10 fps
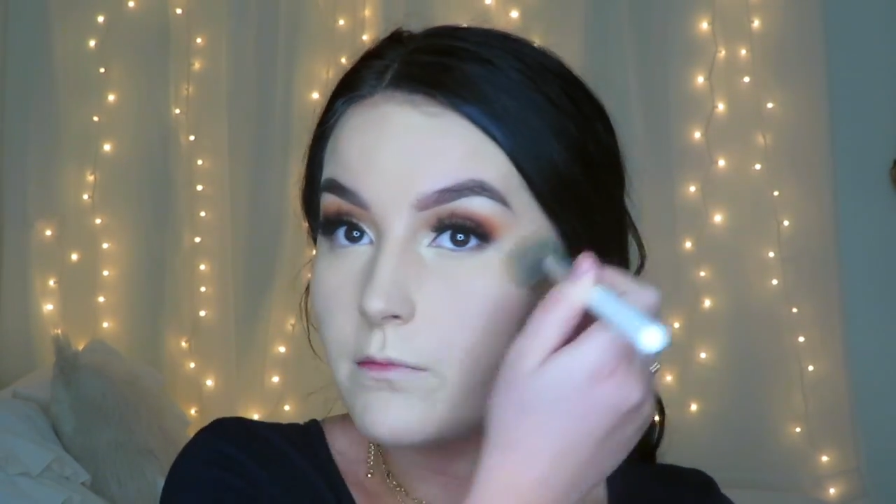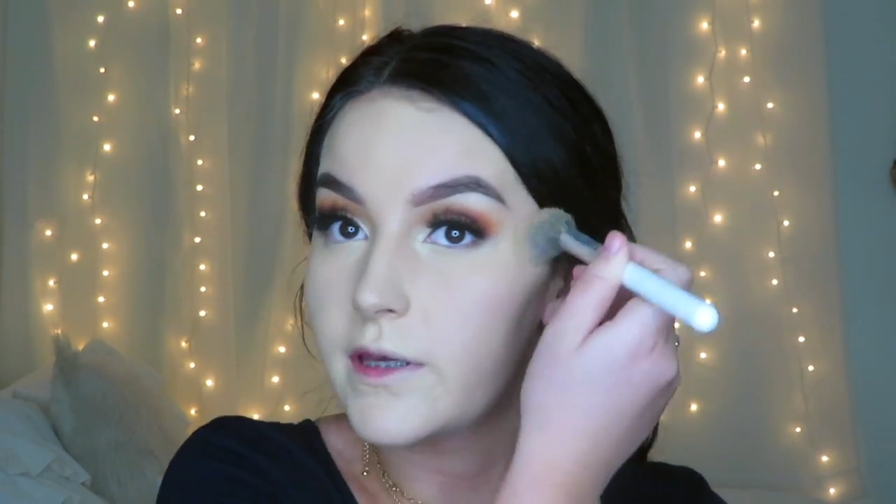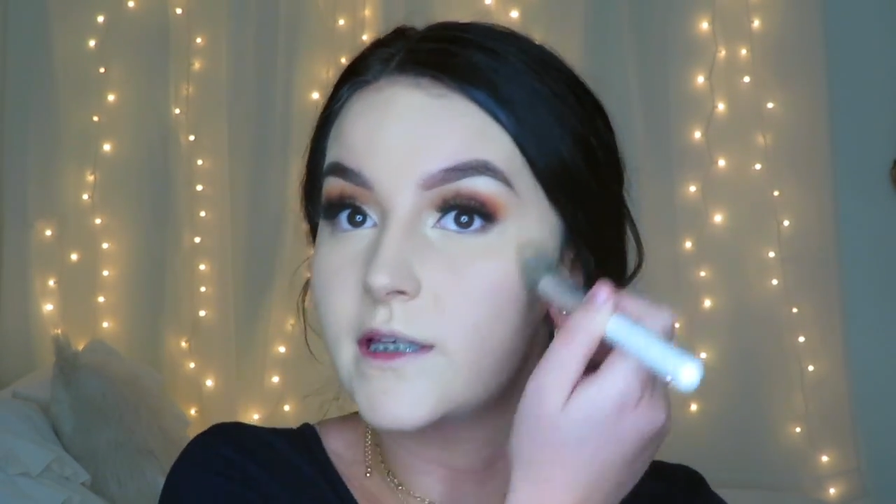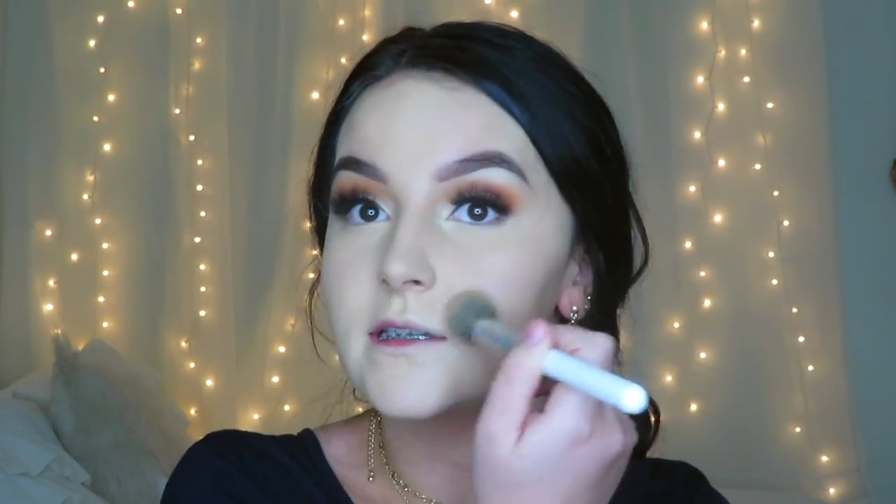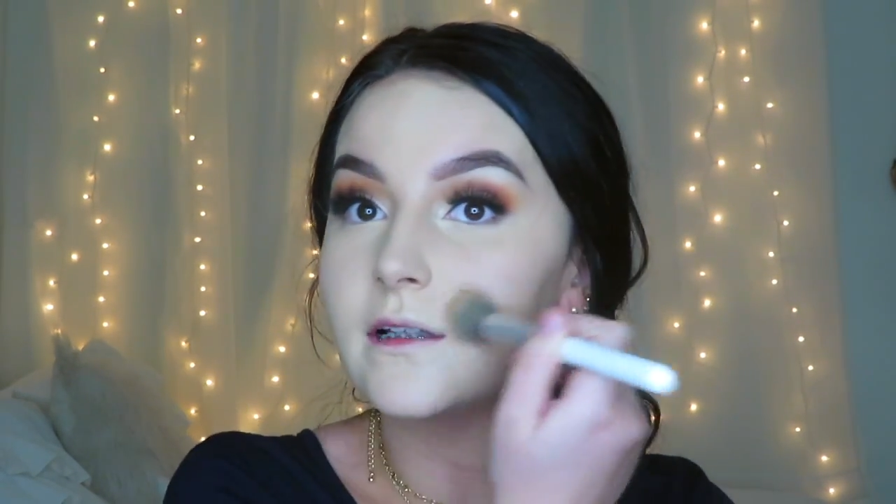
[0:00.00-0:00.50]

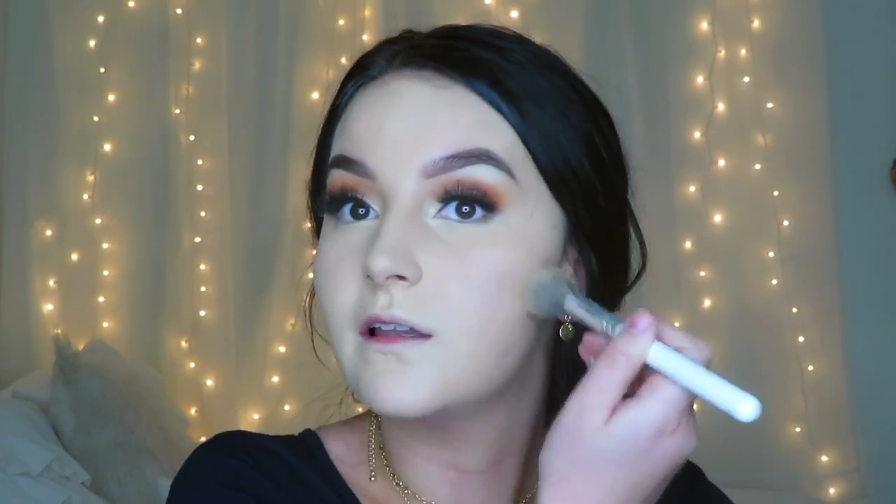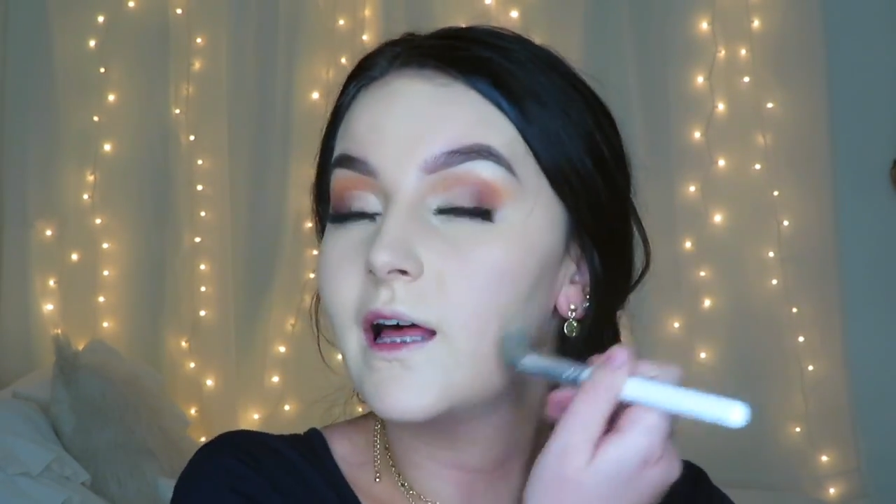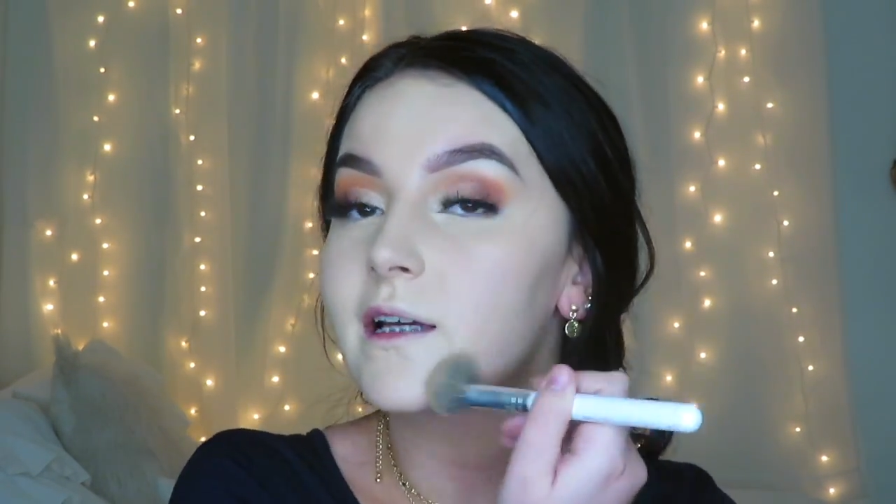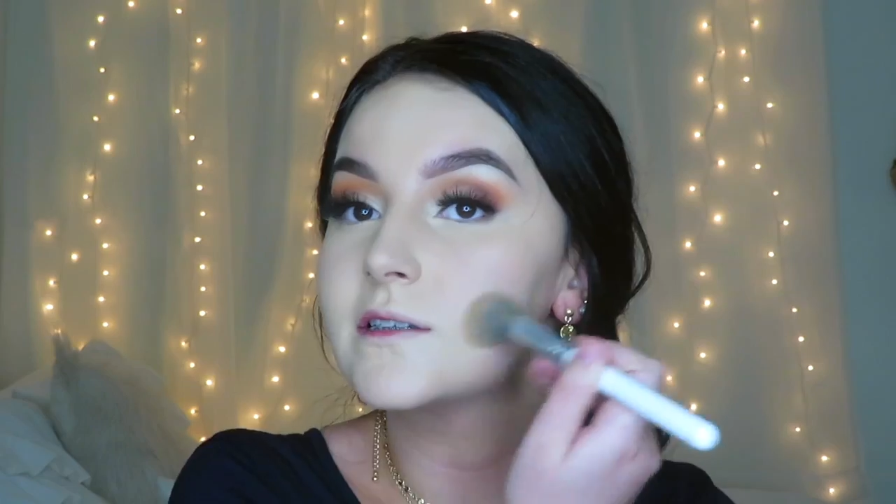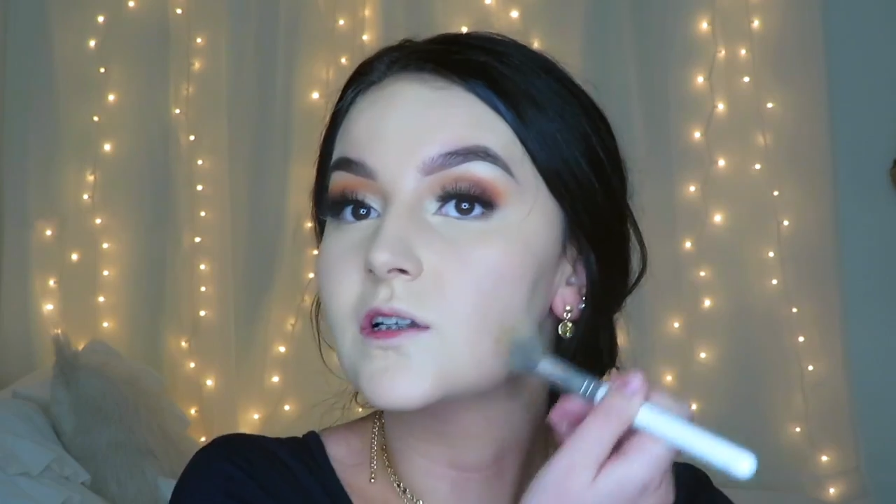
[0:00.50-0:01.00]
because it
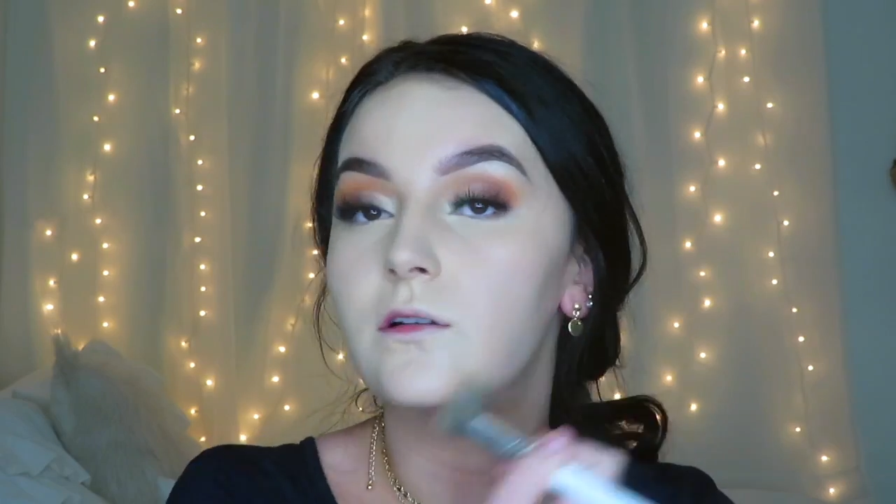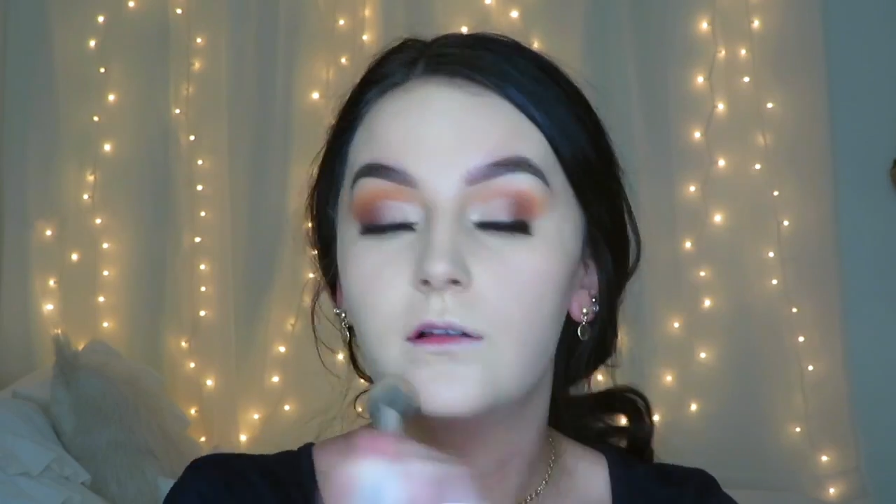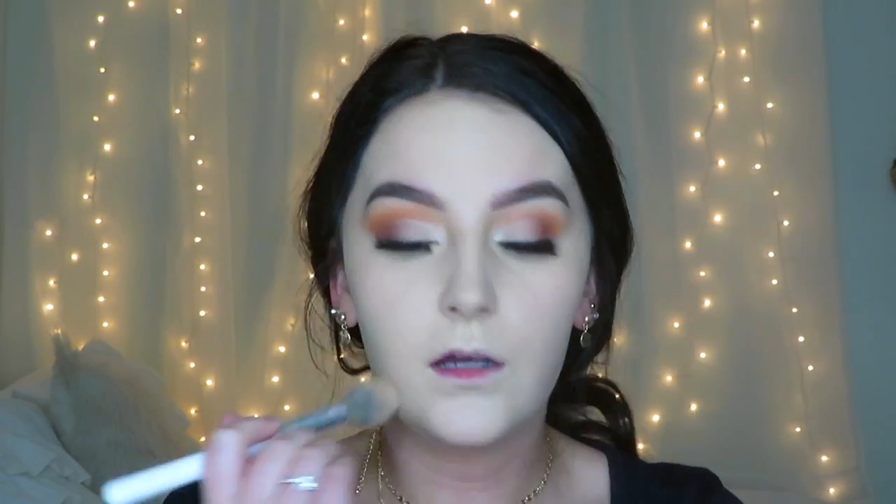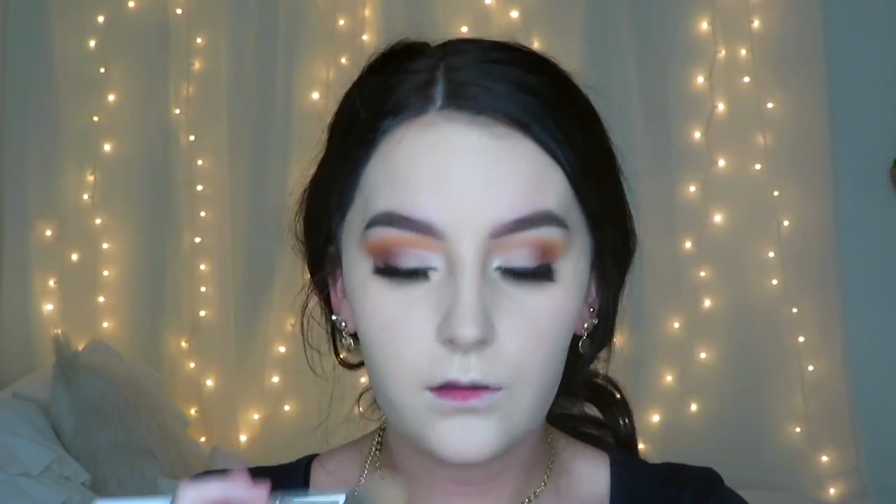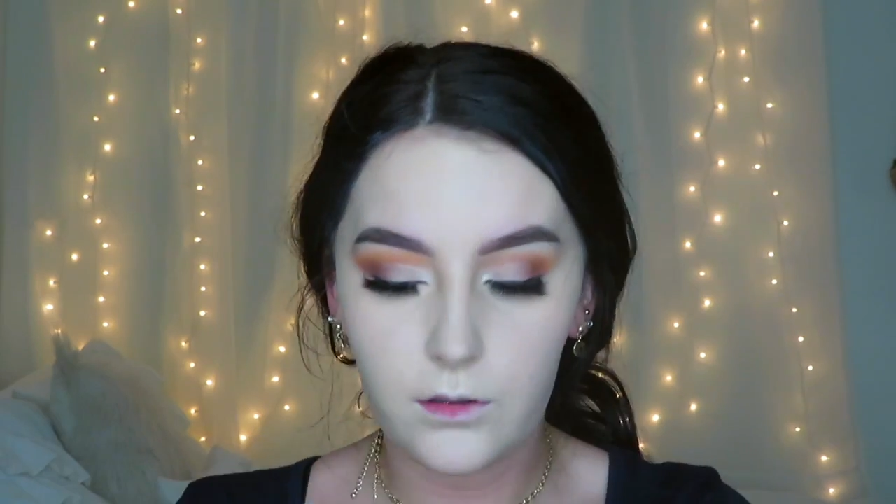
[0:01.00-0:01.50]
lasts a
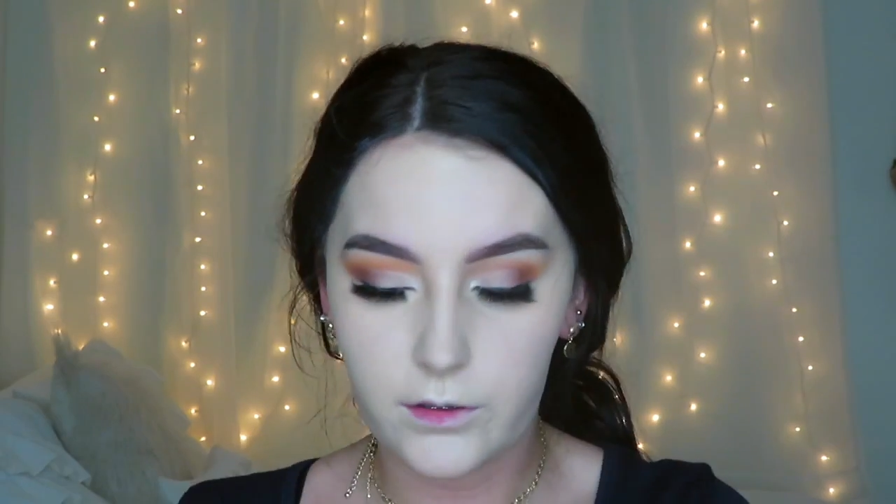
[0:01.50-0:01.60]
lot